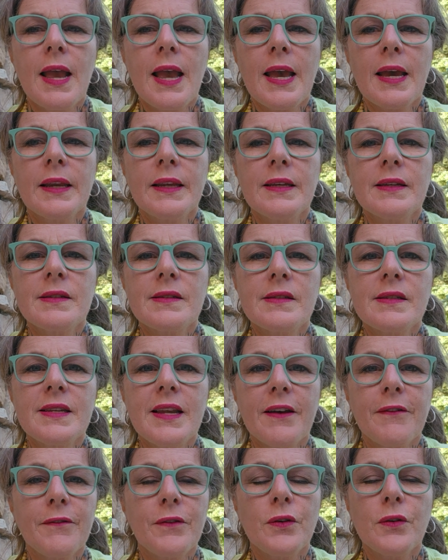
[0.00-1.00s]
and his
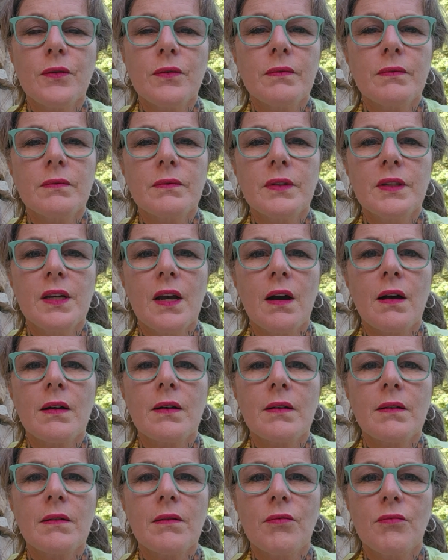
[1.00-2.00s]
nephew,
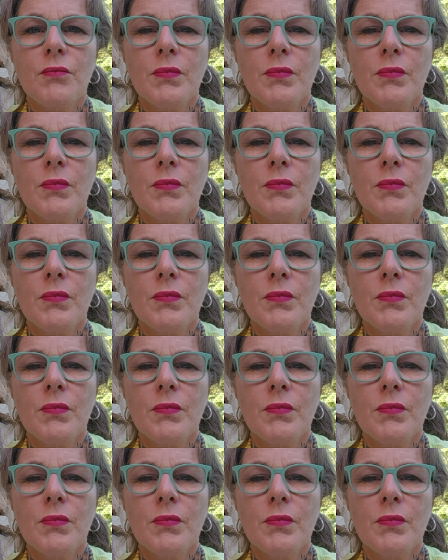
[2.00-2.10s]
young